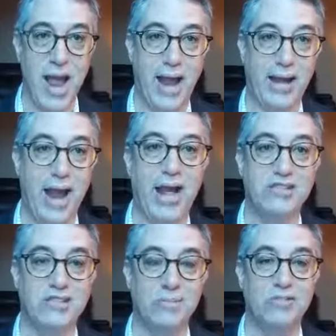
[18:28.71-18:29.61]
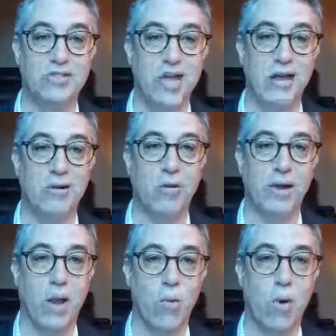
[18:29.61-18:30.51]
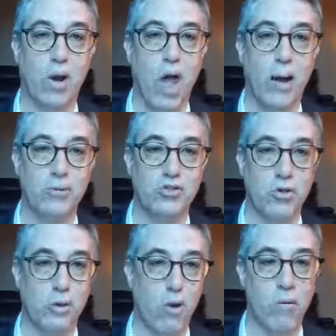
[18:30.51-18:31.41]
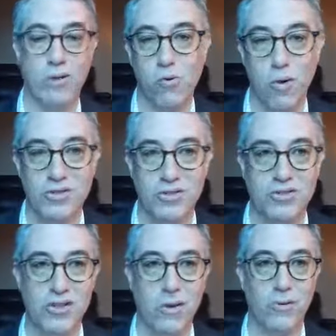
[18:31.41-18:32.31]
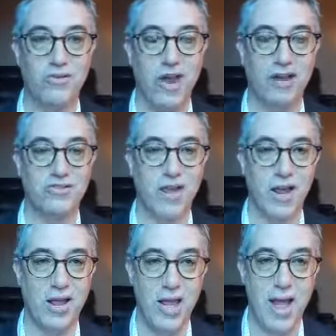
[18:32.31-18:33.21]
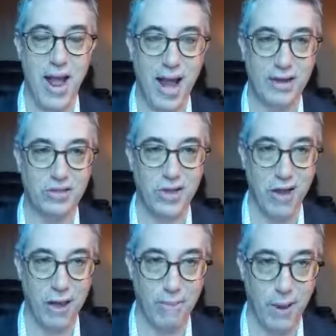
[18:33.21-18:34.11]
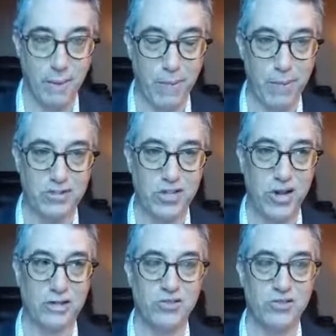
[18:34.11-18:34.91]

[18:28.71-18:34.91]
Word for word: and asked him to take a look at what I was doing, all the questions I was asking, anything I might be missing.